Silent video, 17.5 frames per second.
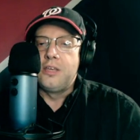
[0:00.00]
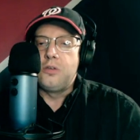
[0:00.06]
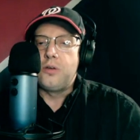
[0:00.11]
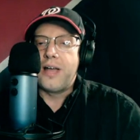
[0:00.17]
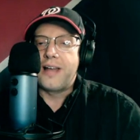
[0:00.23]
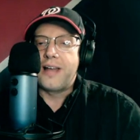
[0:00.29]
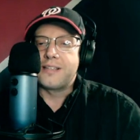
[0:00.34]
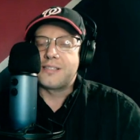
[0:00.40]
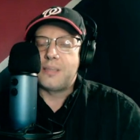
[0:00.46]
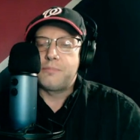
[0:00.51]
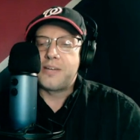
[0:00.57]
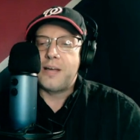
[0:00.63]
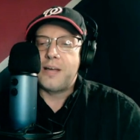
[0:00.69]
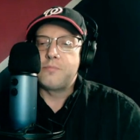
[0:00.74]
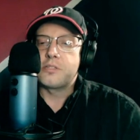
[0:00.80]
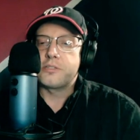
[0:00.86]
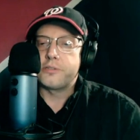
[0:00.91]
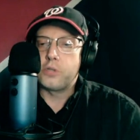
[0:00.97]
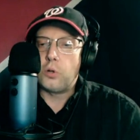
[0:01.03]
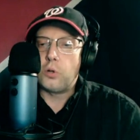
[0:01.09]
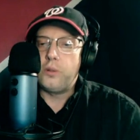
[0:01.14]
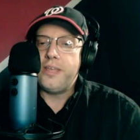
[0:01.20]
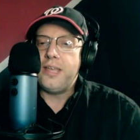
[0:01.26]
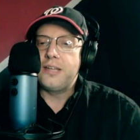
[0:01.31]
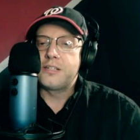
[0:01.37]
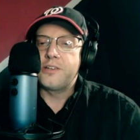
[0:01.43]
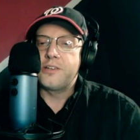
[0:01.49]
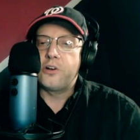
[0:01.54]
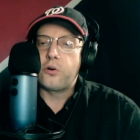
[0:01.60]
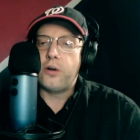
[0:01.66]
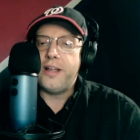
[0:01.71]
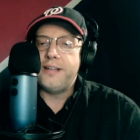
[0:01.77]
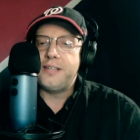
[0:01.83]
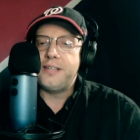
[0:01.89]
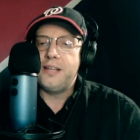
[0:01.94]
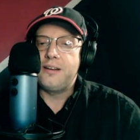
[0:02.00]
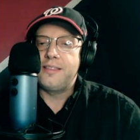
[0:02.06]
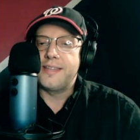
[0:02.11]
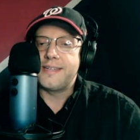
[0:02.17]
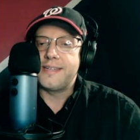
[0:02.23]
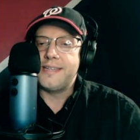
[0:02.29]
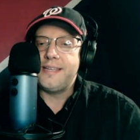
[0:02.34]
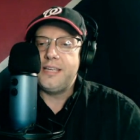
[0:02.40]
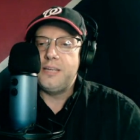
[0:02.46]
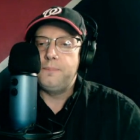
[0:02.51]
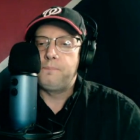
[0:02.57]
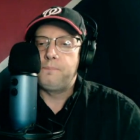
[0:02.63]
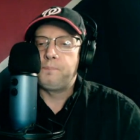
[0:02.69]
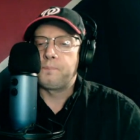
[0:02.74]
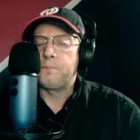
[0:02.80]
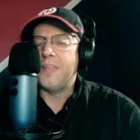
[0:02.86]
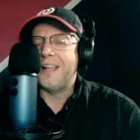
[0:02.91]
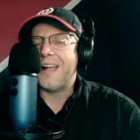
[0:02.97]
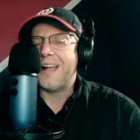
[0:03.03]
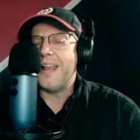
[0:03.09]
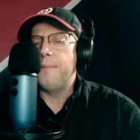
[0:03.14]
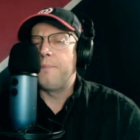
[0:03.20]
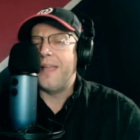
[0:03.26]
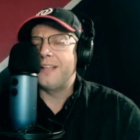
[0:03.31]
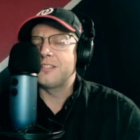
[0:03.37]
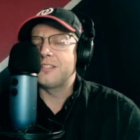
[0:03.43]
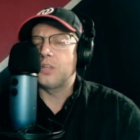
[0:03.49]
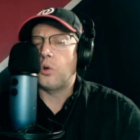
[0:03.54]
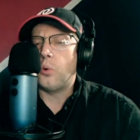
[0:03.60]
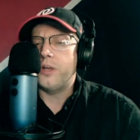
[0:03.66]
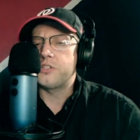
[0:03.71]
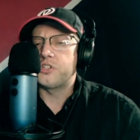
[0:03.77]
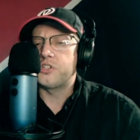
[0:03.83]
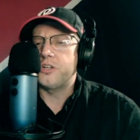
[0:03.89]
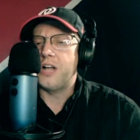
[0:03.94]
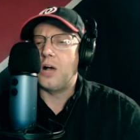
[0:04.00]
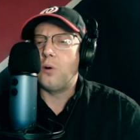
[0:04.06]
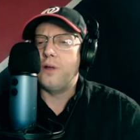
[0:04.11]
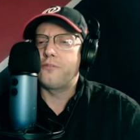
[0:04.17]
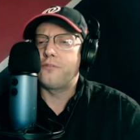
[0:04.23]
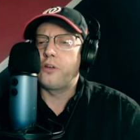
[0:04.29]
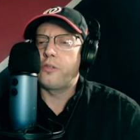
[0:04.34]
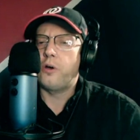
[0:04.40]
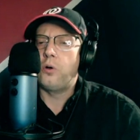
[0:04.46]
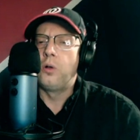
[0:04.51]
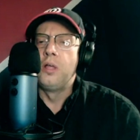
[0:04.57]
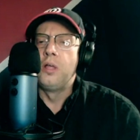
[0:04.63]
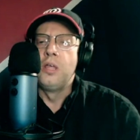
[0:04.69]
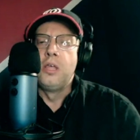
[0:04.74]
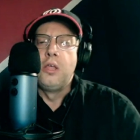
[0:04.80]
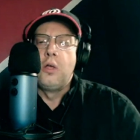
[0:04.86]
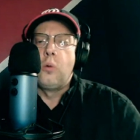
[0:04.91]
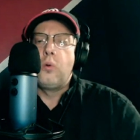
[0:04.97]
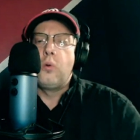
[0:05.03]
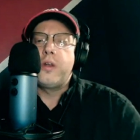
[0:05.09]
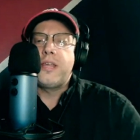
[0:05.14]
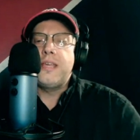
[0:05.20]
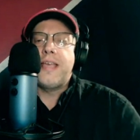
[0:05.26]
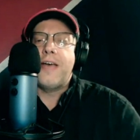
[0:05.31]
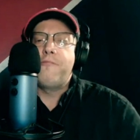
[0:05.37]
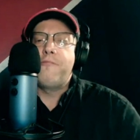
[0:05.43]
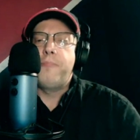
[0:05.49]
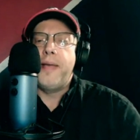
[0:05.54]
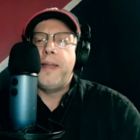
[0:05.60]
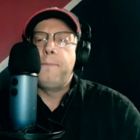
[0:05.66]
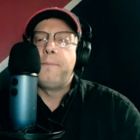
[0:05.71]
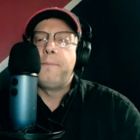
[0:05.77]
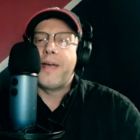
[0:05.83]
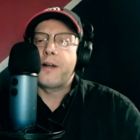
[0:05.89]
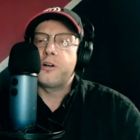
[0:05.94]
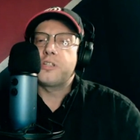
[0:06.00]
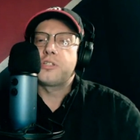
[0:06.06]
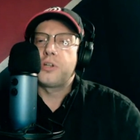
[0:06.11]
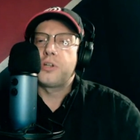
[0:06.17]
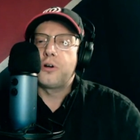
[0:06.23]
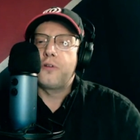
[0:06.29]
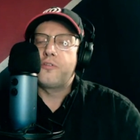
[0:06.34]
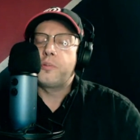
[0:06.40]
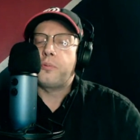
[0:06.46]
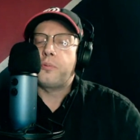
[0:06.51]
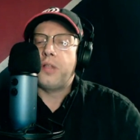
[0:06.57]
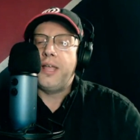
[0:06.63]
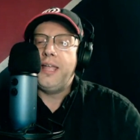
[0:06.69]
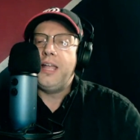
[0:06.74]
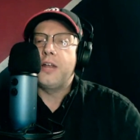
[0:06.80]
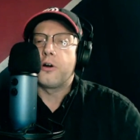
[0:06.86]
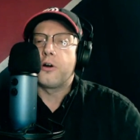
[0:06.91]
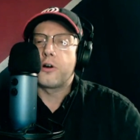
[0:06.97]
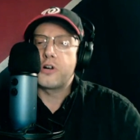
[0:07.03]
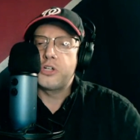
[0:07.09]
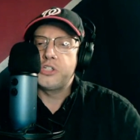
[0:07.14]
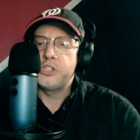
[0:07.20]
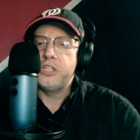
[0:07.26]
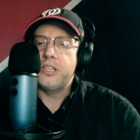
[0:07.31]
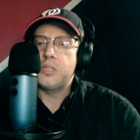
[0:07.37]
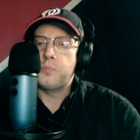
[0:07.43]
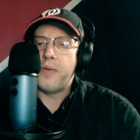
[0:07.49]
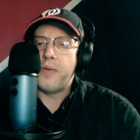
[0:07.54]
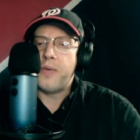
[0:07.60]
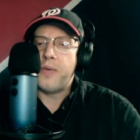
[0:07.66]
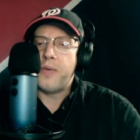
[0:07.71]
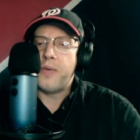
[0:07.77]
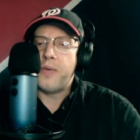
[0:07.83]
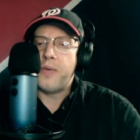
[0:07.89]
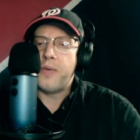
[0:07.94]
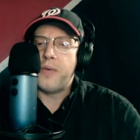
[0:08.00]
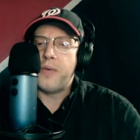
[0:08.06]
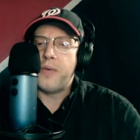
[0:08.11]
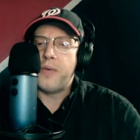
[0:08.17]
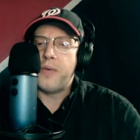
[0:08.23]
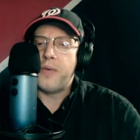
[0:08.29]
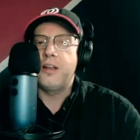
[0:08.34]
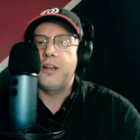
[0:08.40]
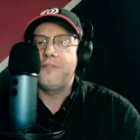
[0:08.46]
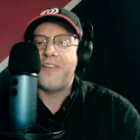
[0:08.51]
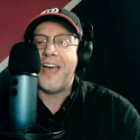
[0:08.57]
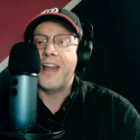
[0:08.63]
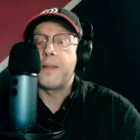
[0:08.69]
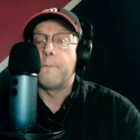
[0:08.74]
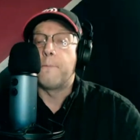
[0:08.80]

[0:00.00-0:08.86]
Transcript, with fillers: You got to sometimes slowly integrate into the team. It kind of begs the question, however, though, would he have been better served playing in Hershey this past season, where he could have had